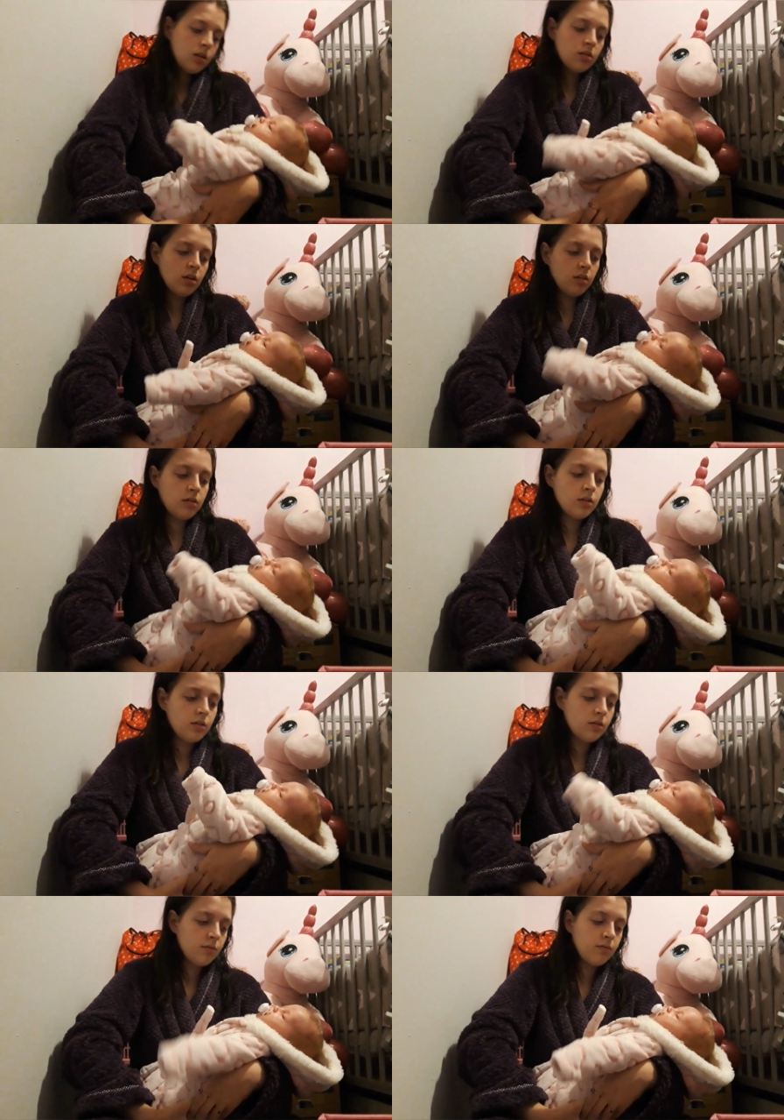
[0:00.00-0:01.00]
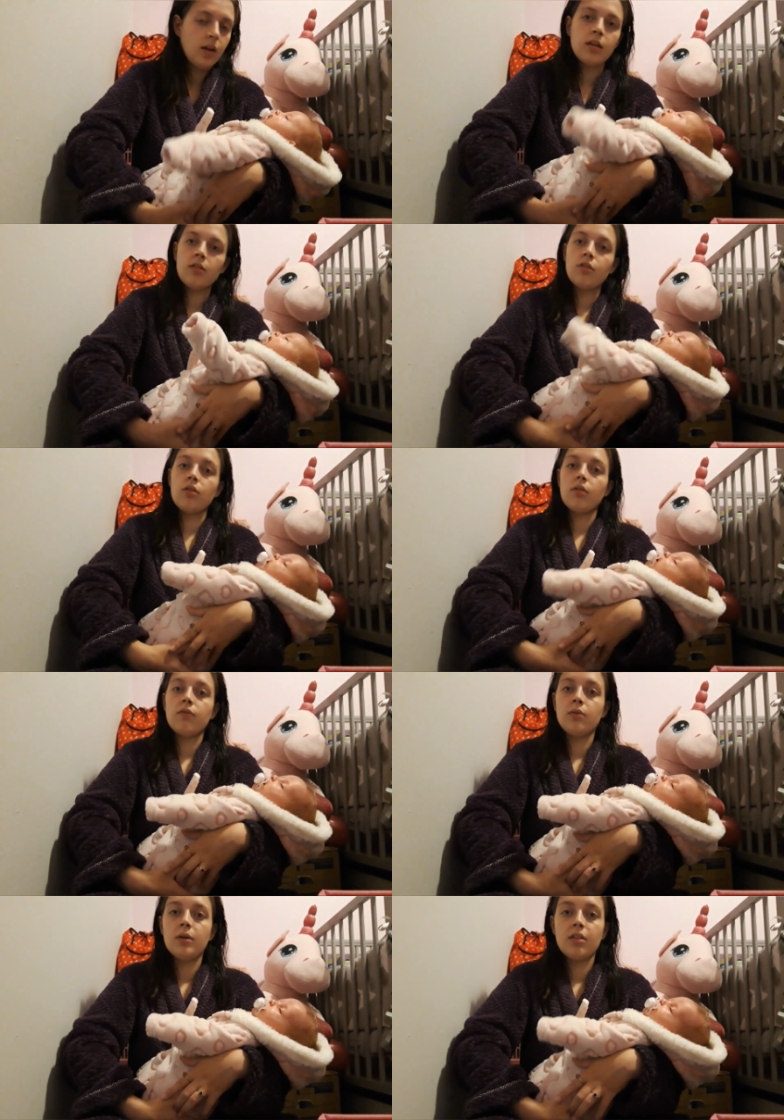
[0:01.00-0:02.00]
So thanks
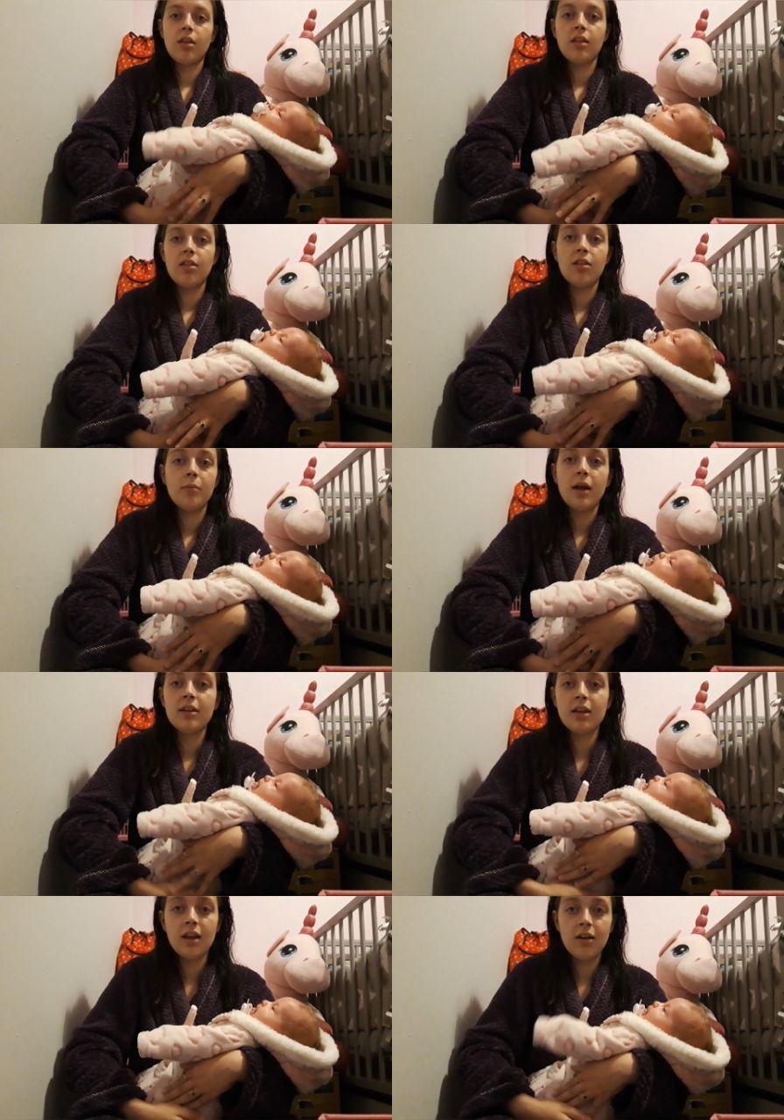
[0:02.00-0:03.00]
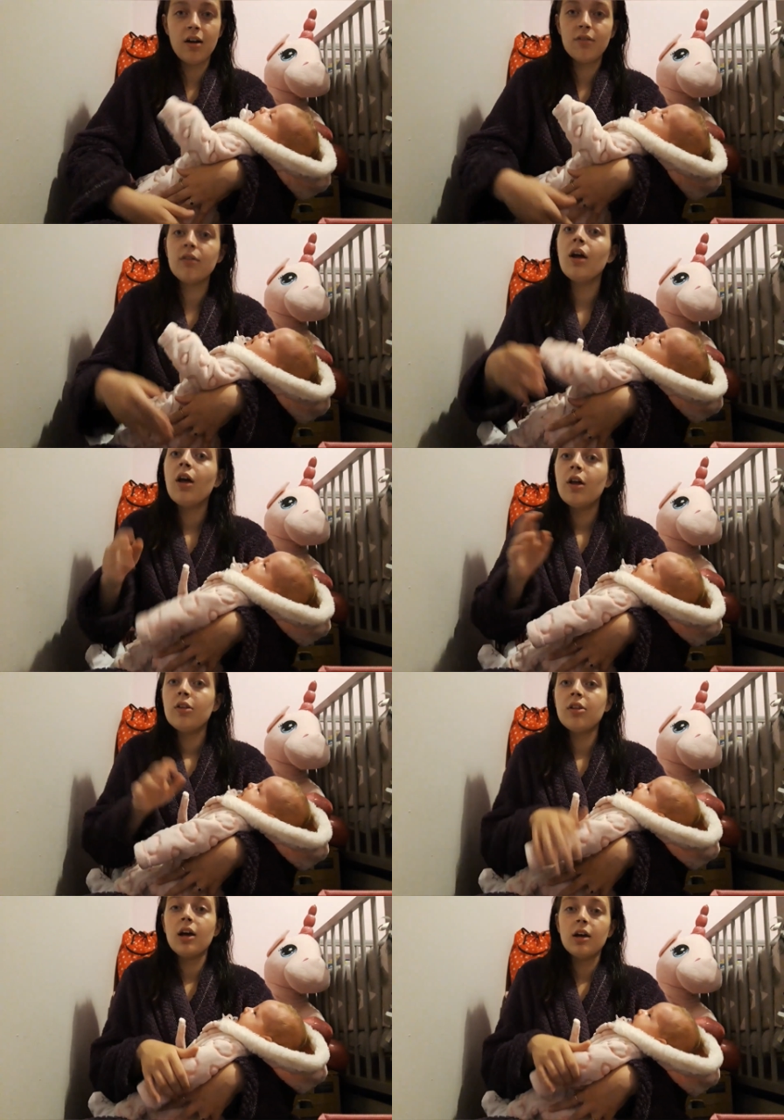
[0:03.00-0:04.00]
for watching. She's about to kick off.
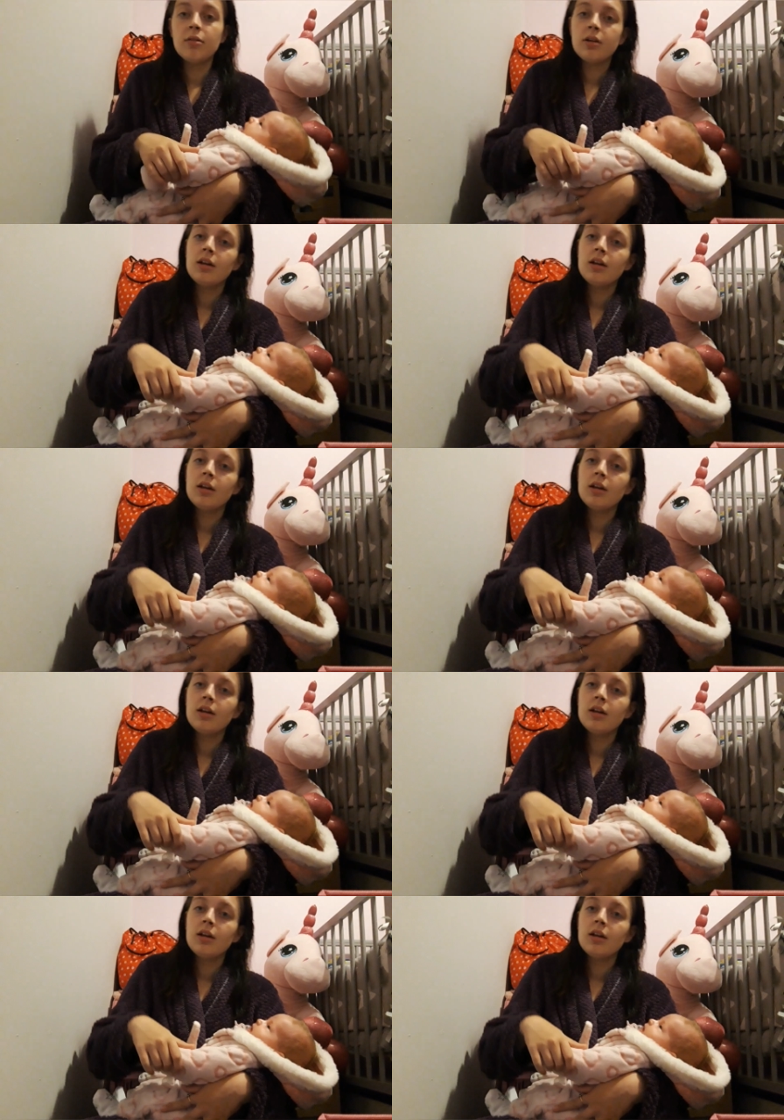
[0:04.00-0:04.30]
So